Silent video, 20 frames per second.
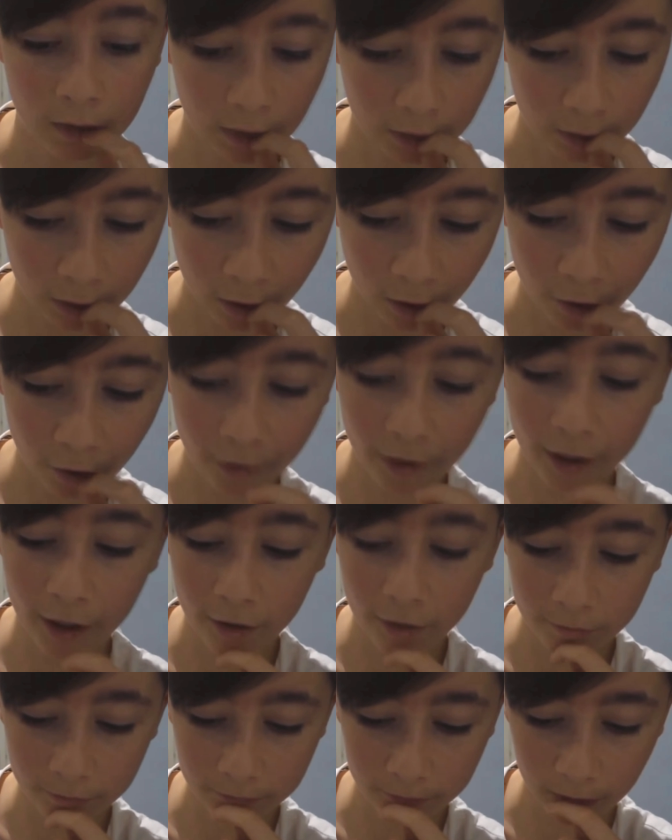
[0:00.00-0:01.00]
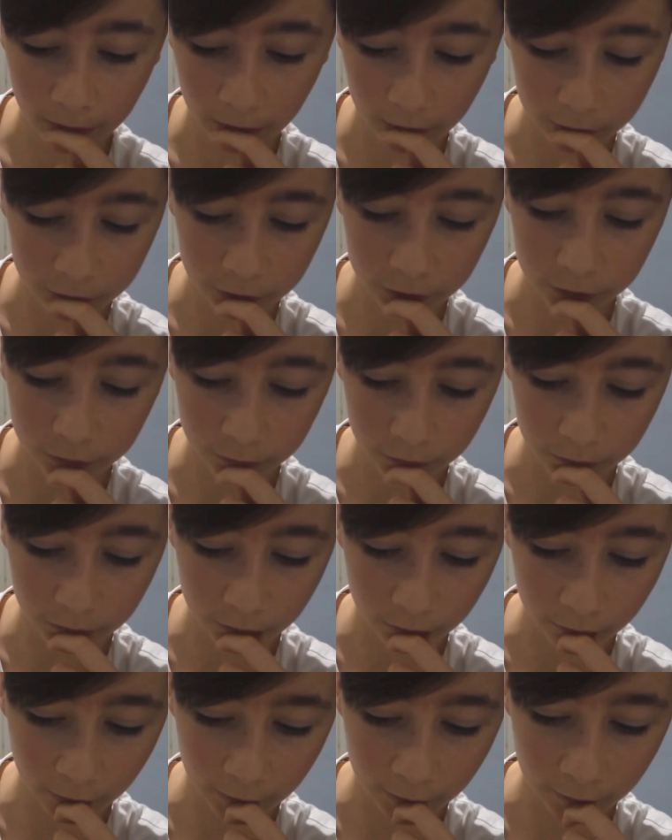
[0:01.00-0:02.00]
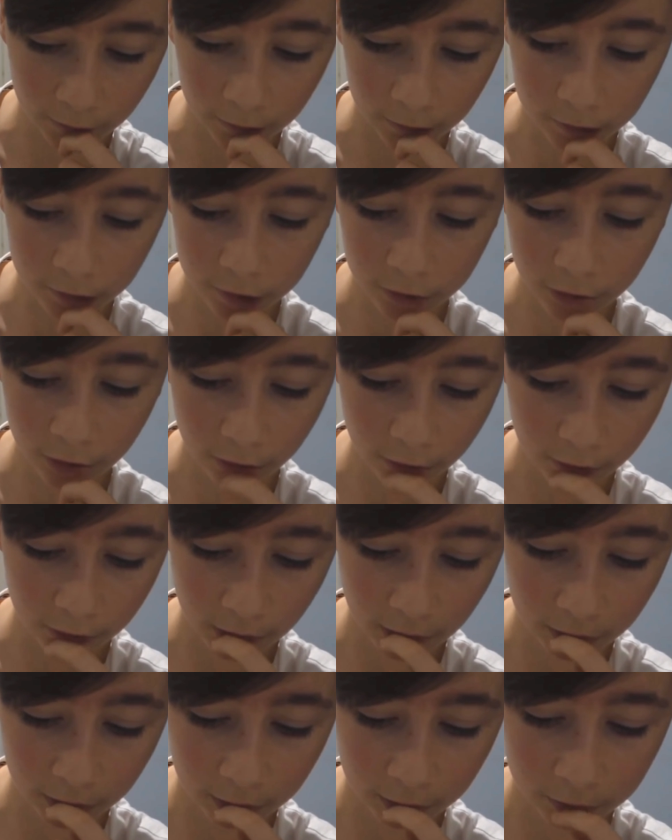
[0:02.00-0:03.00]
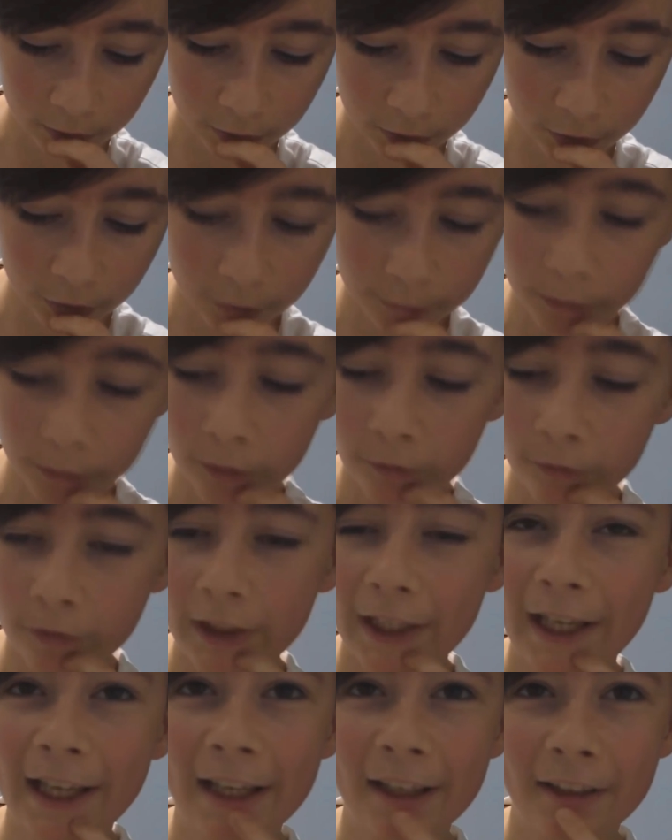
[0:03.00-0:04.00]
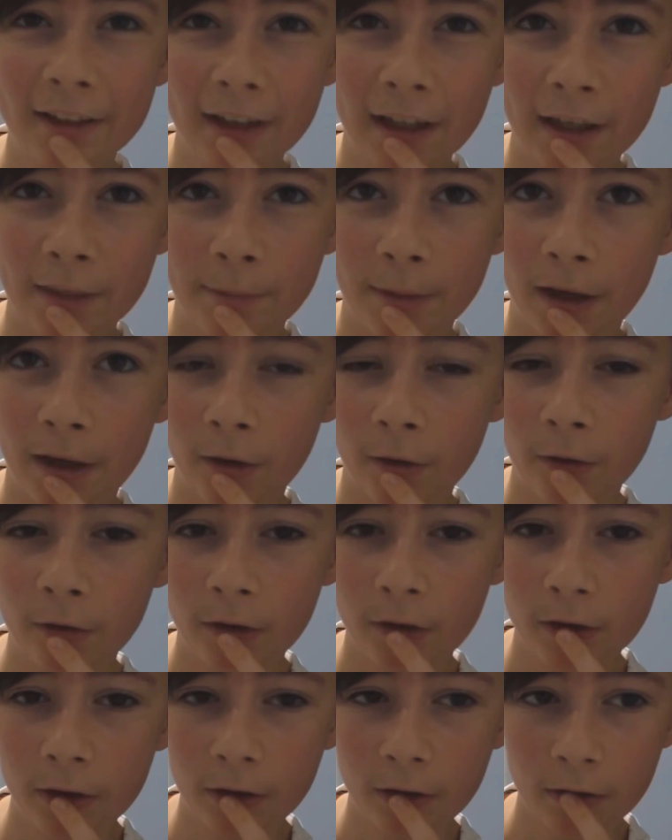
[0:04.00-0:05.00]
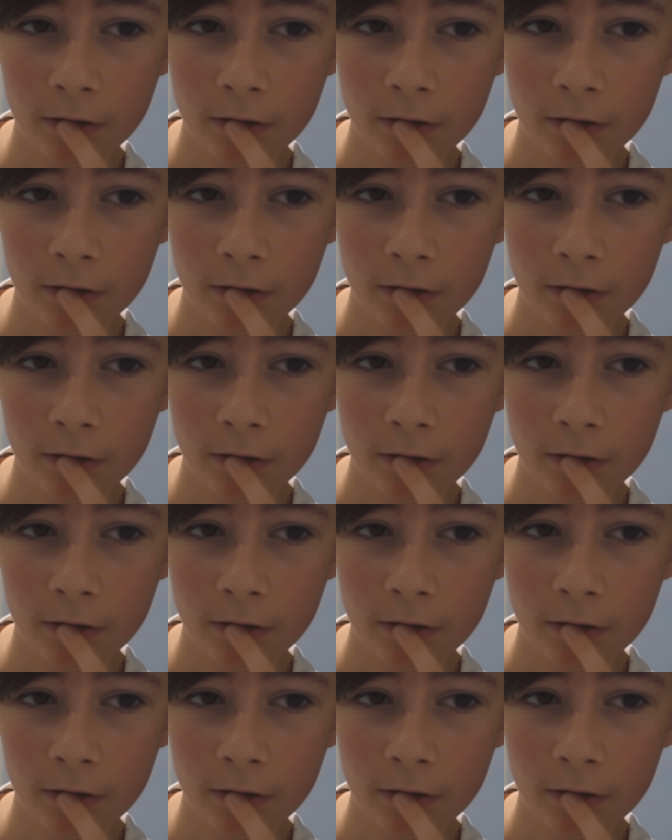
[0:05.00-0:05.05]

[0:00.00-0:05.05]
Hello, um, I was just wondering, you know how the new movie It came out?